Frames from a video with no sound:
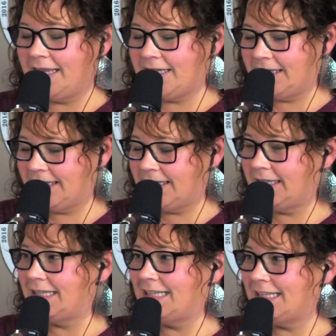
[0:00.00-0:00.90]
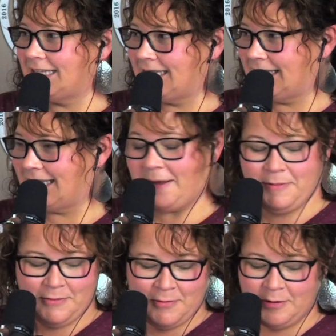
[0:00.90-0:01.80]
And this, watermelon. I
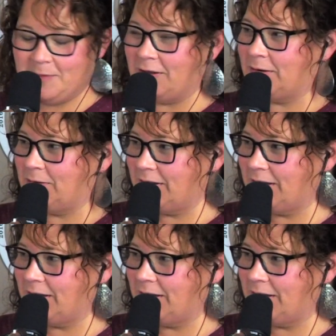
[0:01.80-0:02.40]
put watermelon